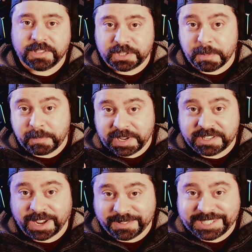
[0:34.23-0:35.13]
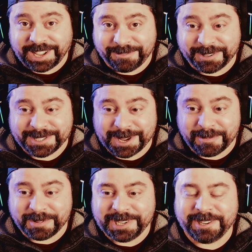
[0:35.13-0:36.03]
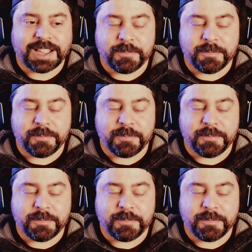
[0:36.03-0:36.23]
This might be a tough sell for some of you.